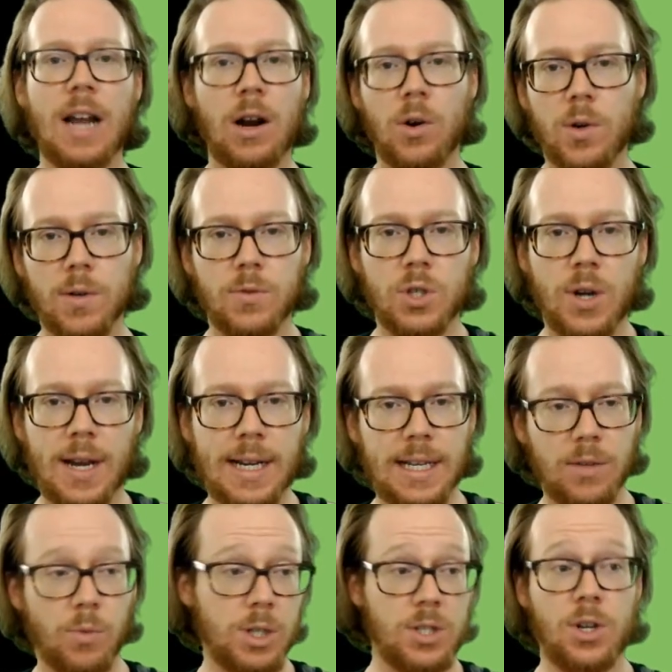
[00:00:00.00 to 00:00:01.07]
an hour of
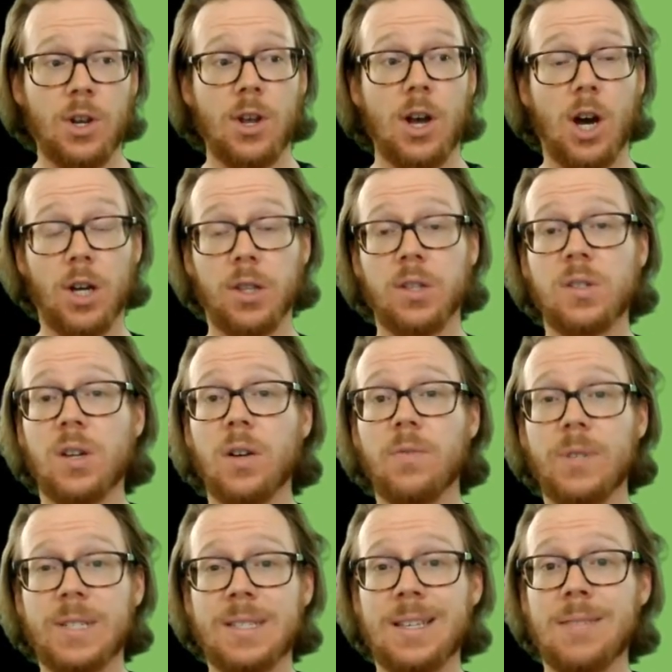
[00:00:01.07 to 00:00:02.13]
training, which on the
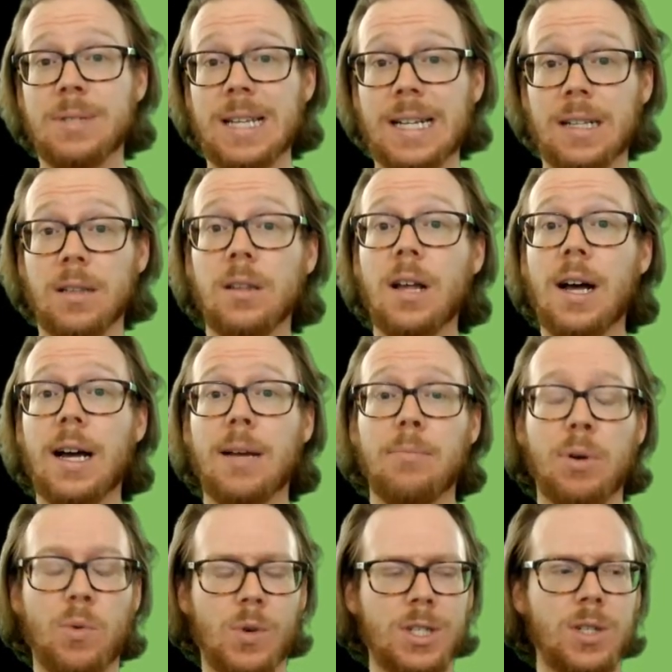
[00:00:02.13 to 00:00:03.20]
surface seems like a lot.
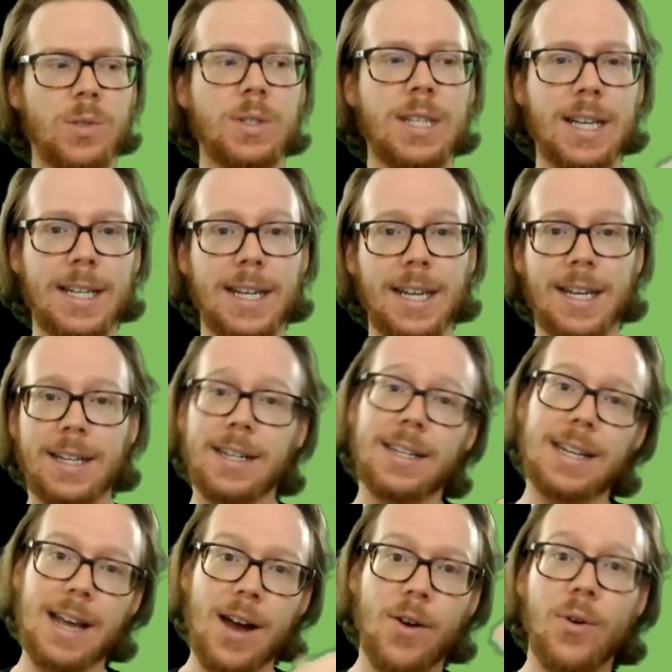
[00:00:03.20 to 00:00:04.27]
But once you dig in
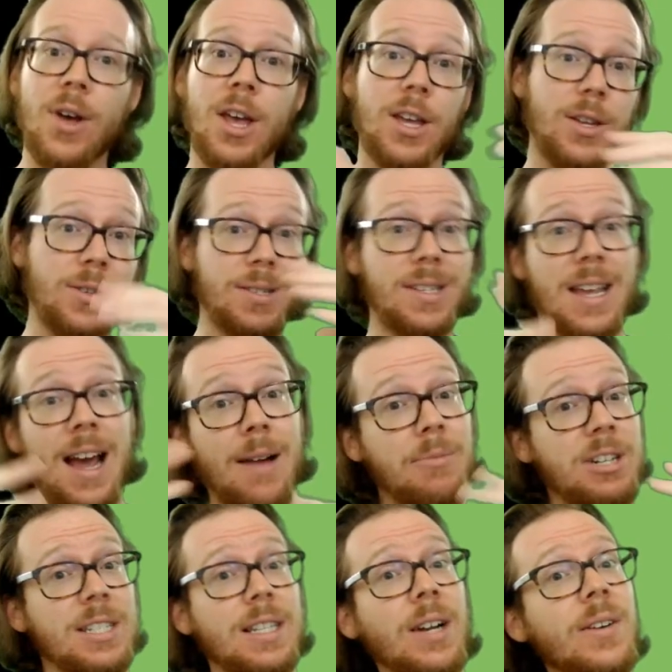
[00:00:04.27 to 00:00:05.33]
and now you see how
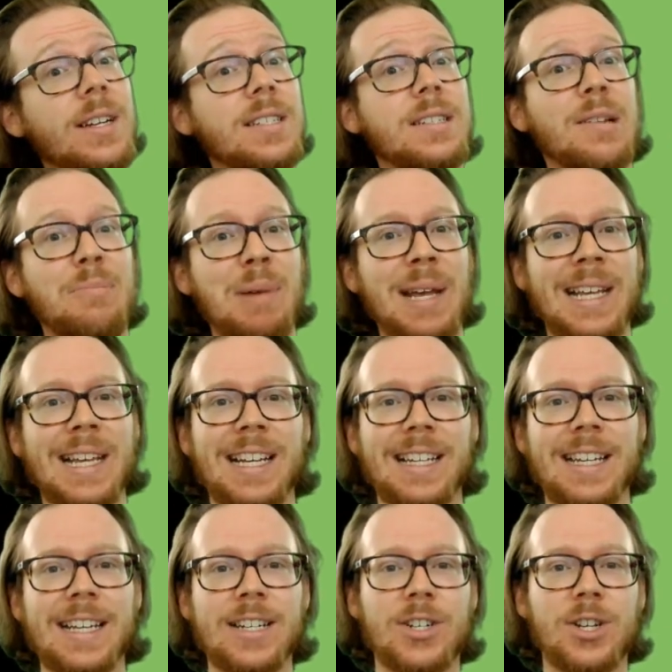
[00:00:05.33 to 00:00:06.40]
much there is to picking a
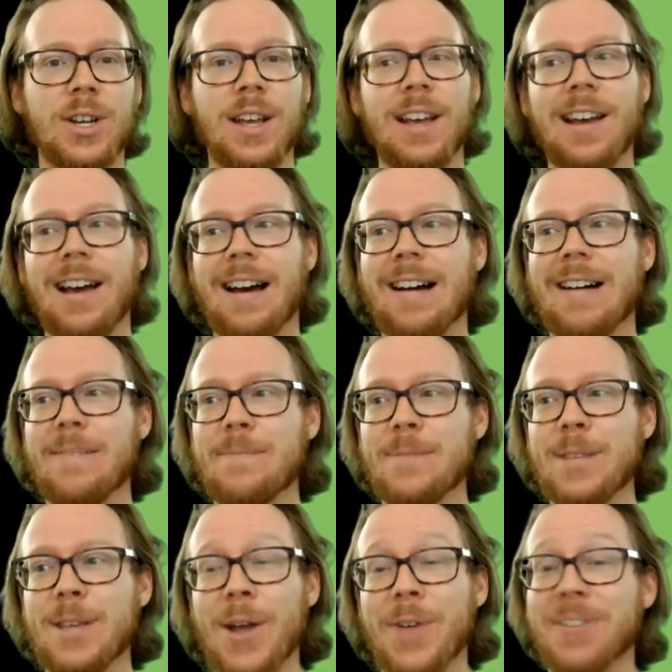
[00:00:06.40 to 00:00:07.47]
niche,
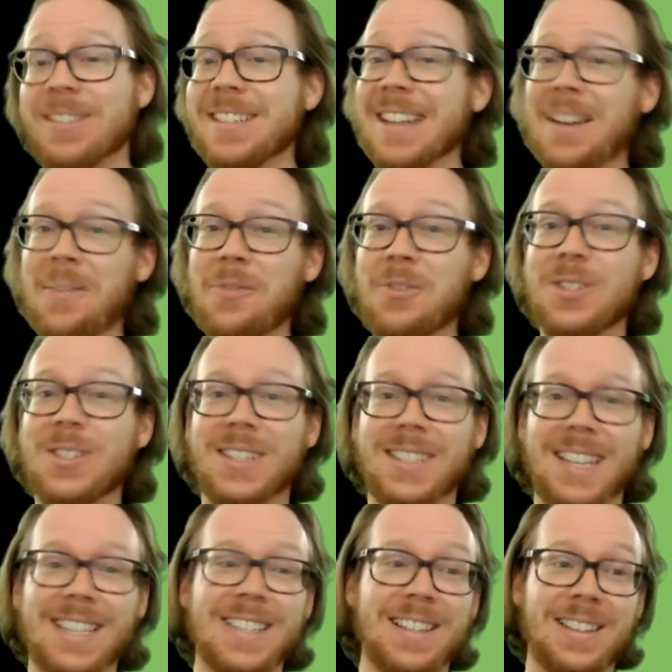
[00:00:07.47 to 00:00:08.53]
you're set up for
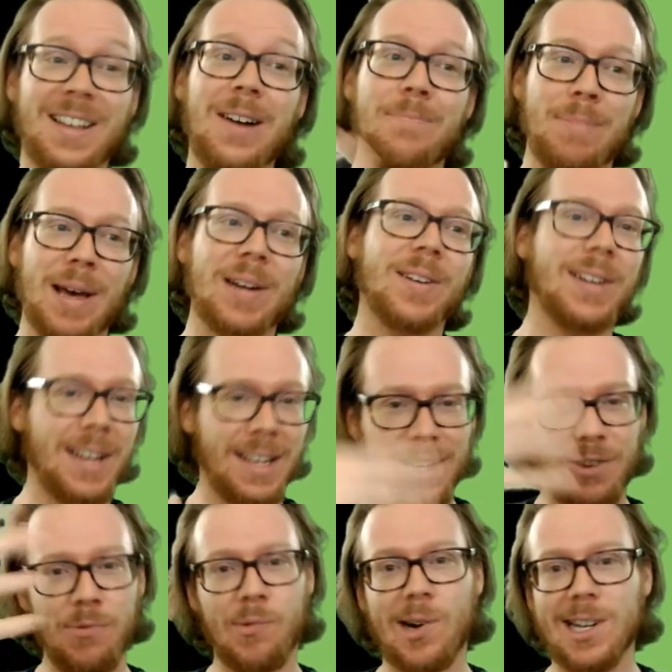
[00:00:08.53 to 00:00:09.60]
success a lot better now
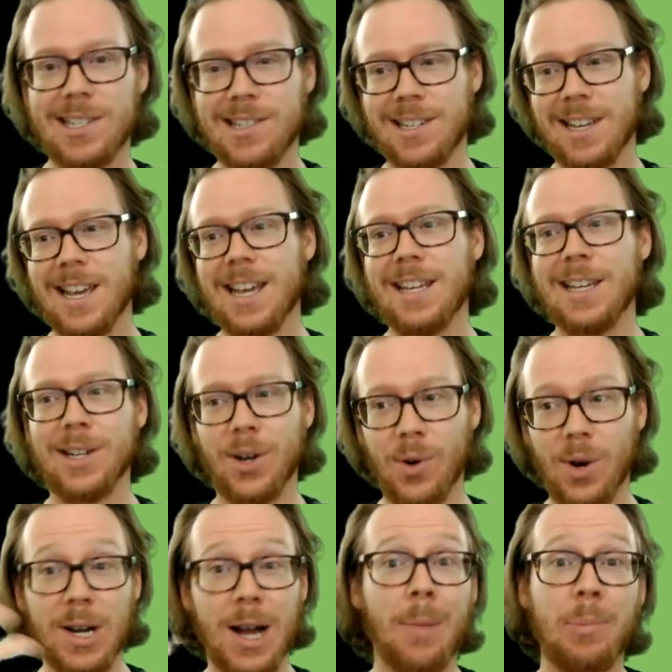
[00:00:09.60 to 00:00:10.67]
that you've watched,
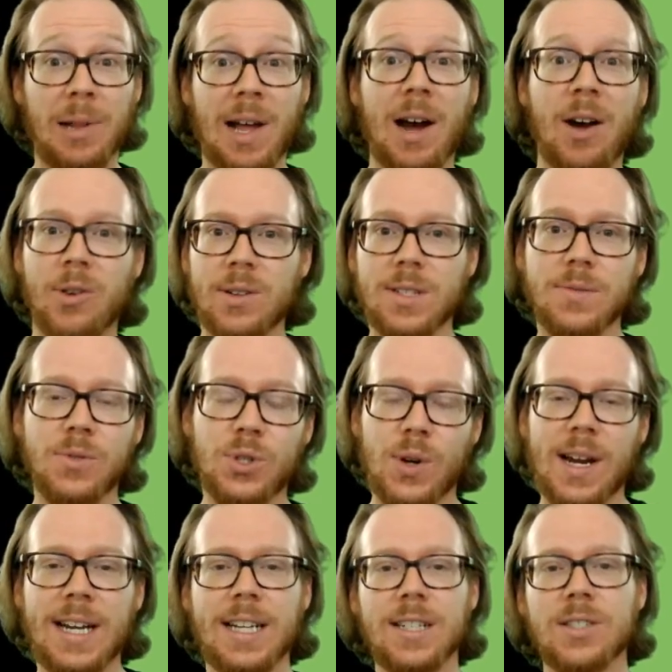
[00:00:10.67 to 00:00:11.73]
a couple hours of
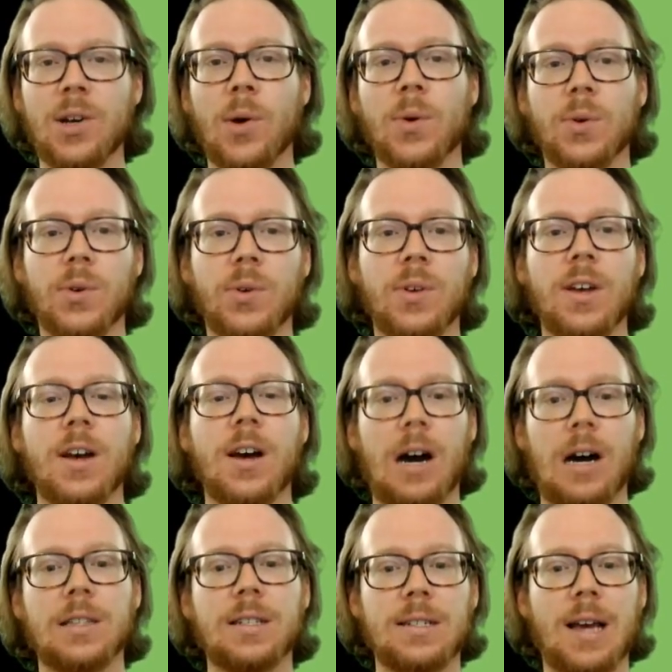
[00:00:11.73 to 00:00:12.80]
training total
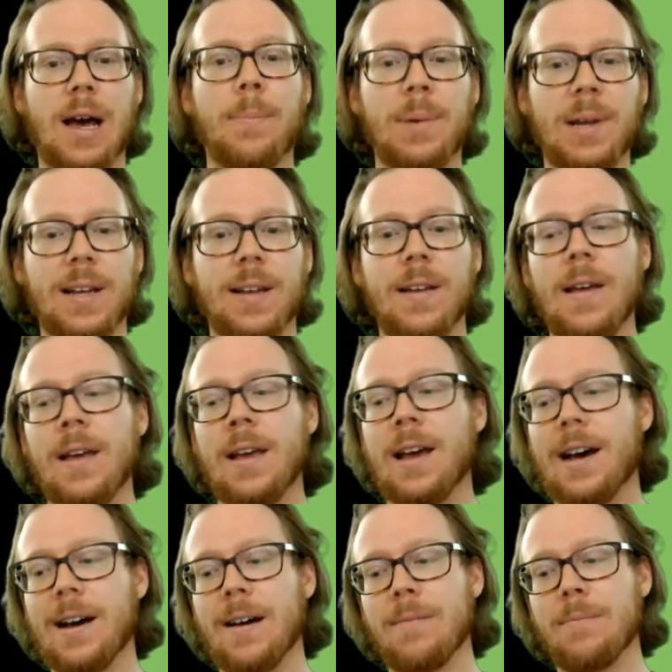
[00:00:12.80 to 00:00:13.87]
on the topic.
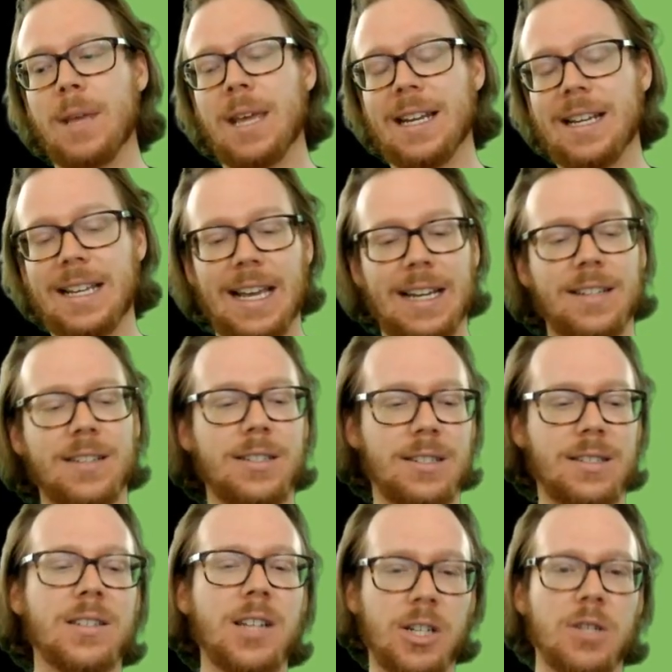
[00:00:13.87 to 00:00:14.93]
And again, it's
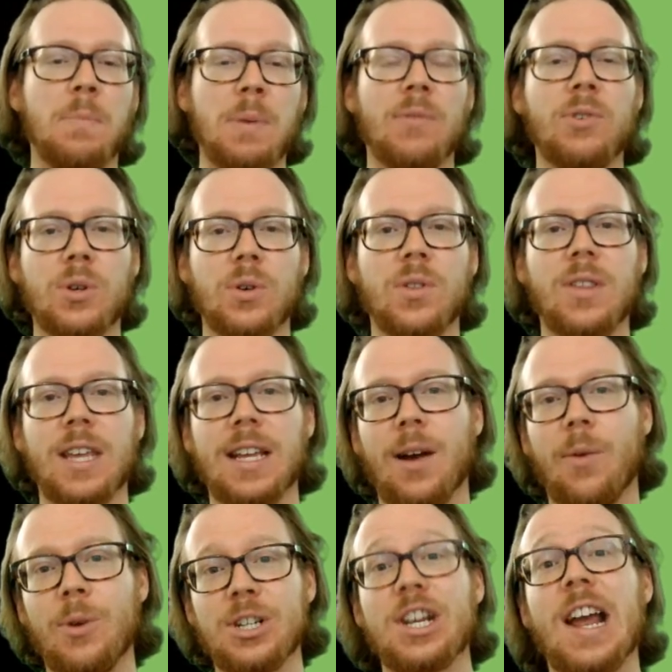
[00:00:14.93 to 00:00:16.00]
just such a pivotal thing.
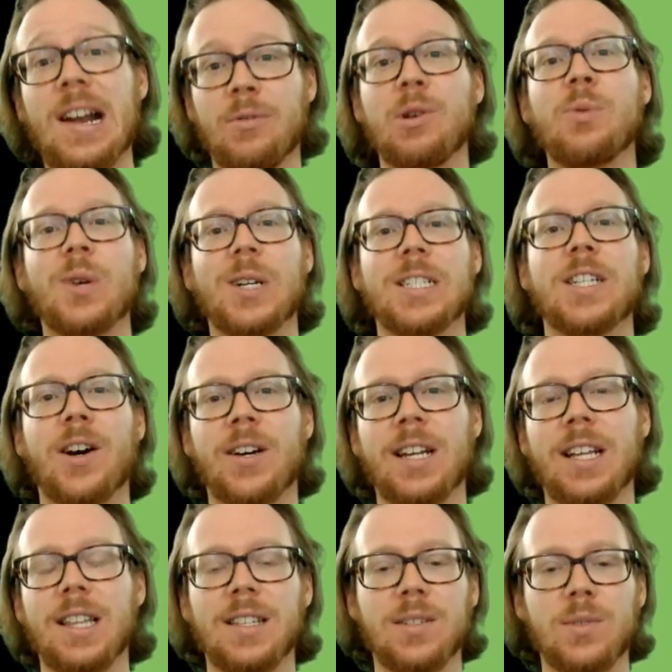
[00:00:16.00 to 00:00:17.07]
I wish everyone taught
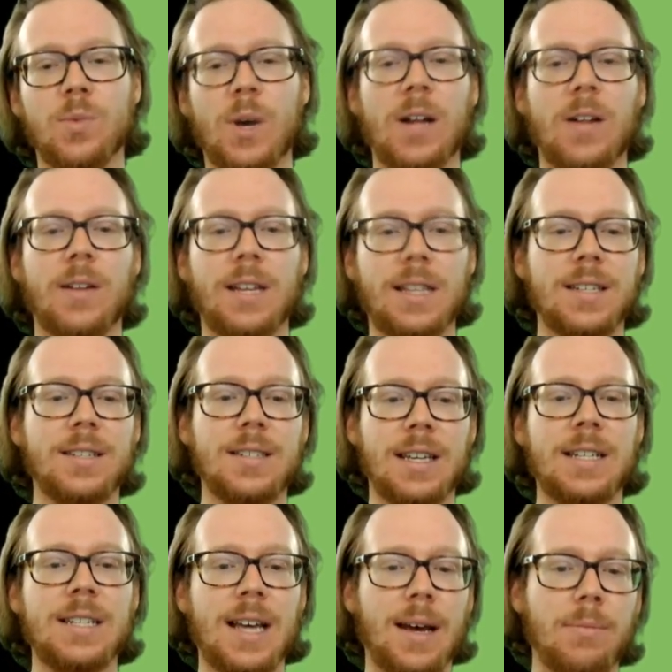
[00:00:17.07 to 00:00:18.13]
it this well and this
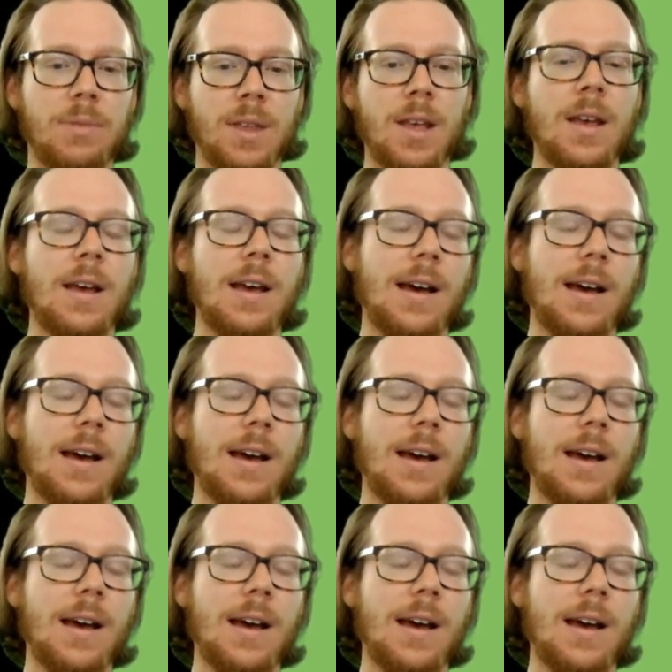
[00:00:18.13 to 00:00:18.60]
in depth.